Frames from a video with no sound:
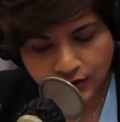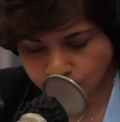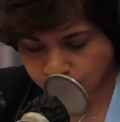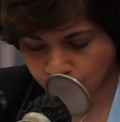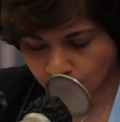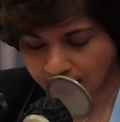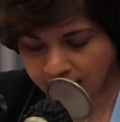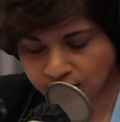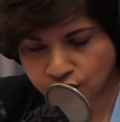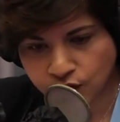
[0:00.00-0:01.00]

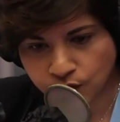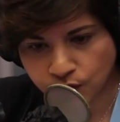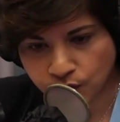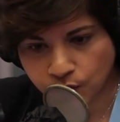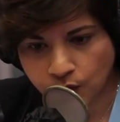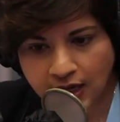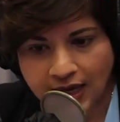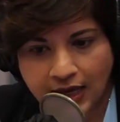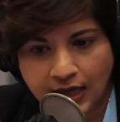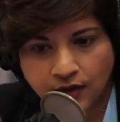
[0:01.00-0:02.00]
trying to
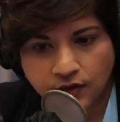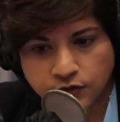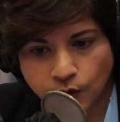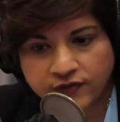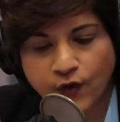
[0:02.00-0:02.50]
sort of